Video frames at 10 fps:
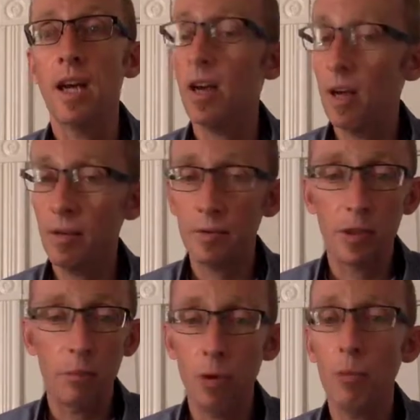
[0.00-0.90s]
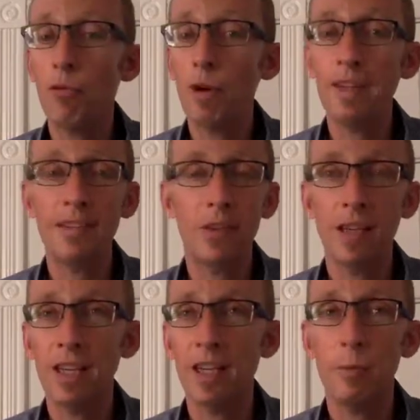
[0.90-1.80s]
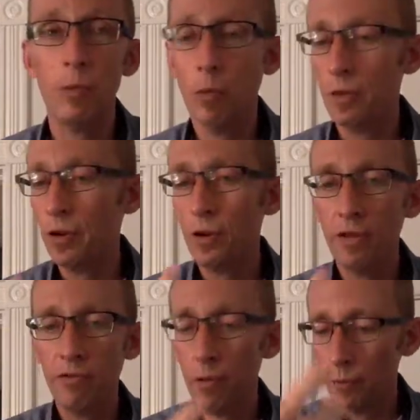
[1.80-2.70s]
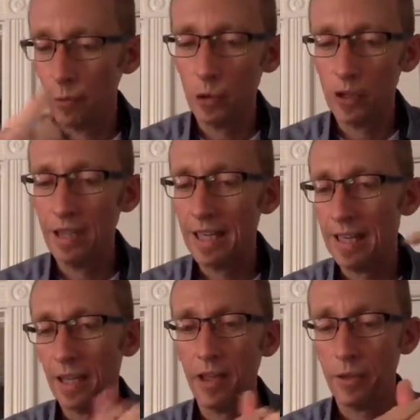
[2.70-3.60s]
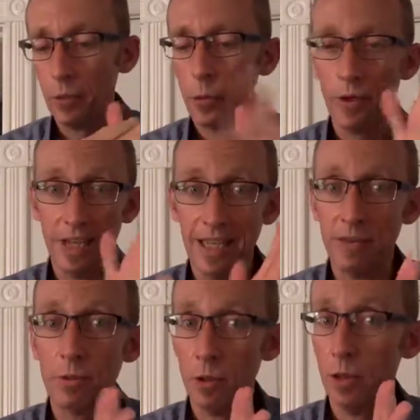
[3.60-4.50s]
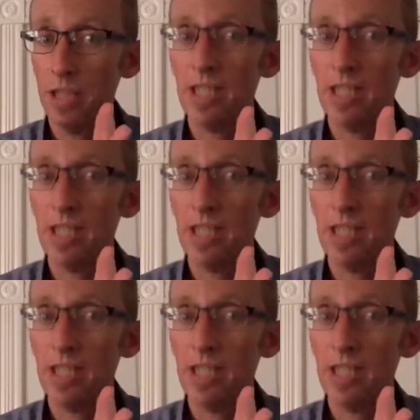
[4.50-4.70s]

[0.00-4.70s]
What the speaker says: mobile friendly, so they can come over when they're on their phone, they're looking at that, they click through, that it gives them a good